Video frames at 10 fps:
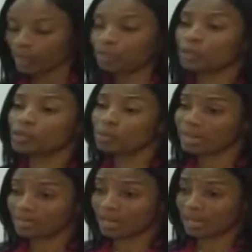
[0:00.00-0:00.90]
Now, you
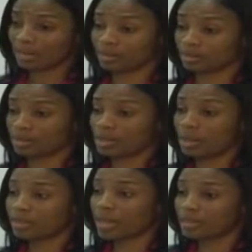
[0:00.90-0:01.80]
may think
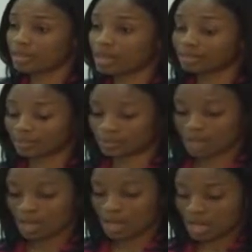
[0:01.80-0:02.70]
that this
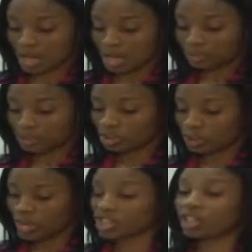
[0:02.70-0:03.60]

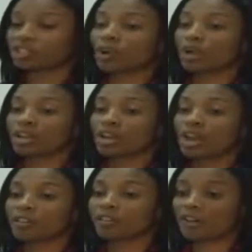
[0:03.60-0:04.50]
situation is only
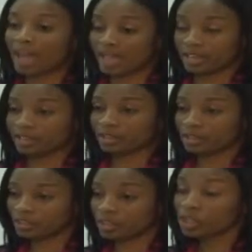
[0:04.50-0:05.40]
confined
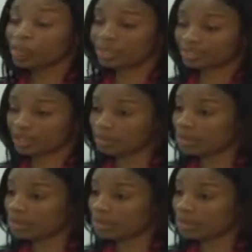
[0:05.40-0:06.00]
to the domestic